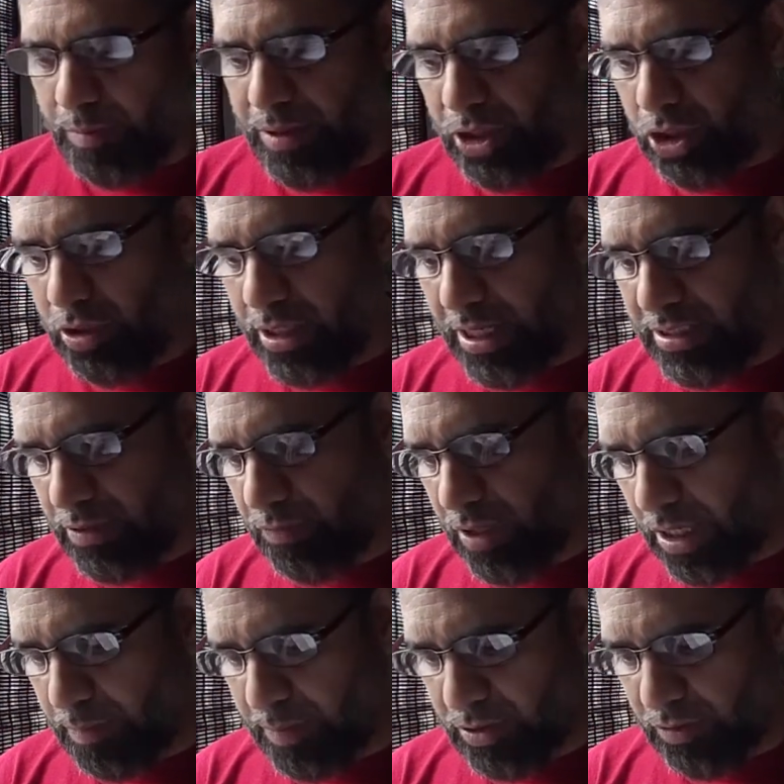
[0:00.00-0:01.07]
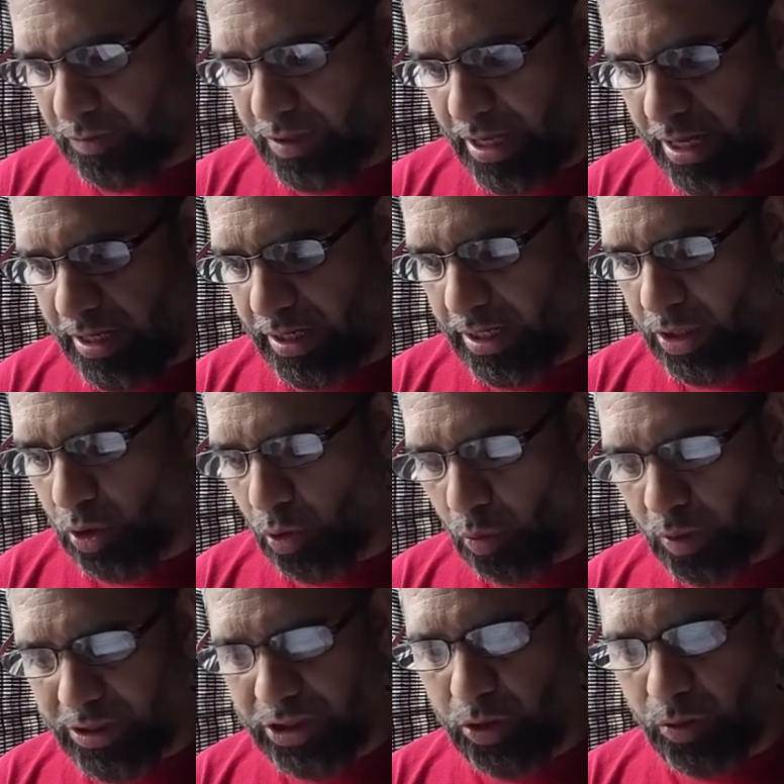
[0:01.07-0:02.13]
Make sure you guys have copies of that and know
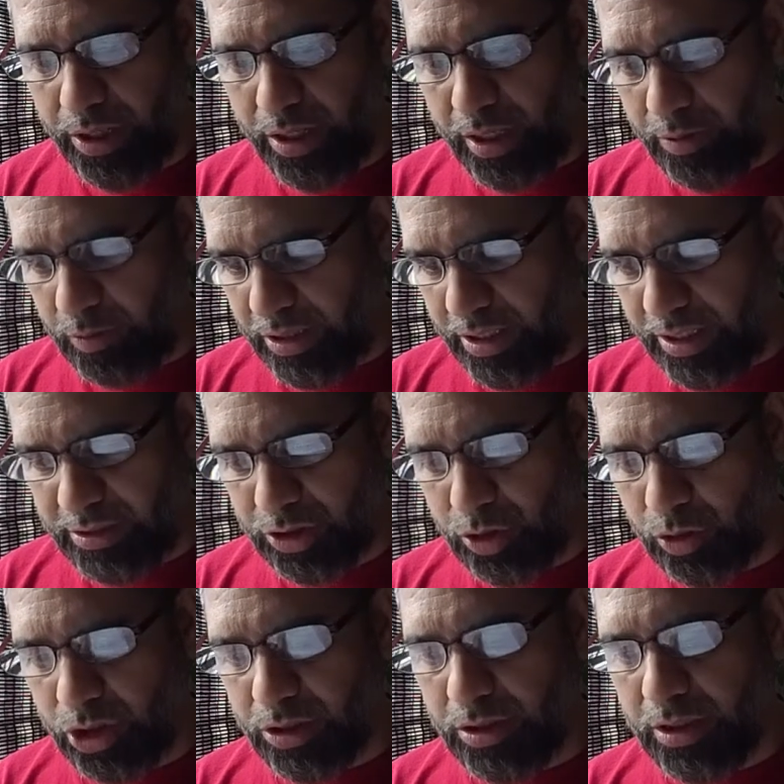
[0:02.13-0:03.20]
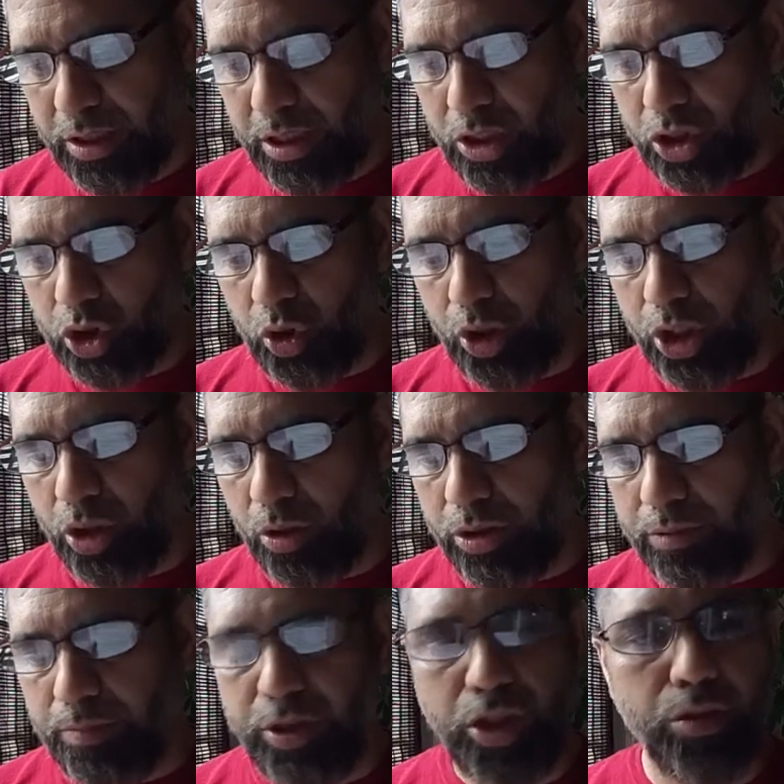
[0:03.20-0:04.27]
what's going on with the Constitution, so you
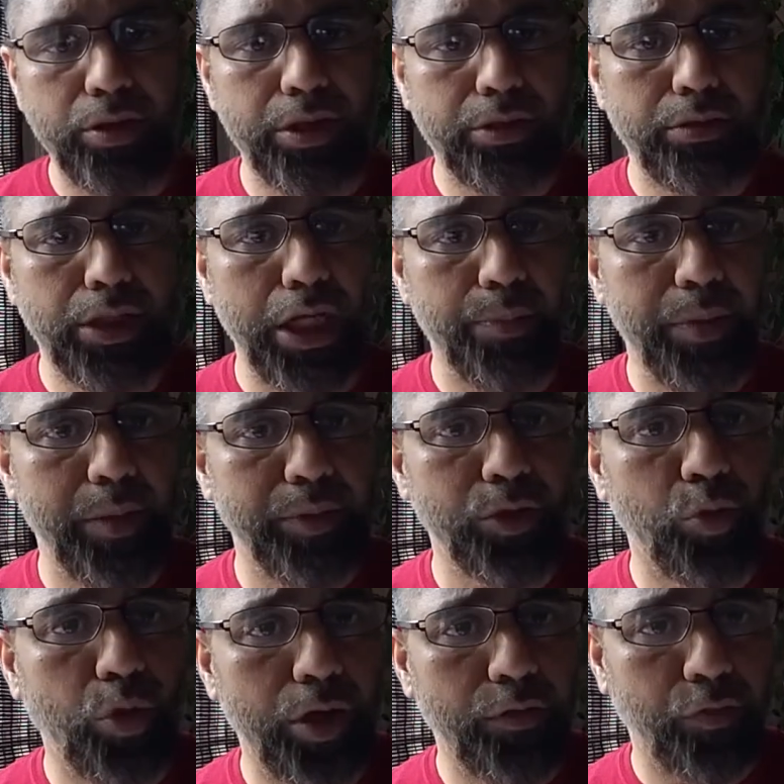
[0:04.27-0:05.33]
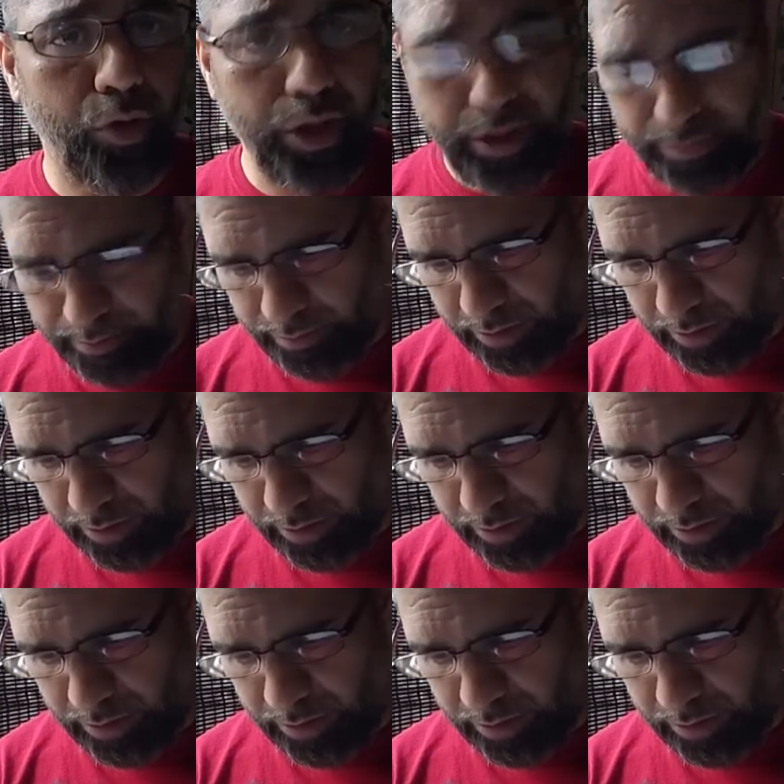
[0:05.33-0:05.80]
don't, take people's word for it.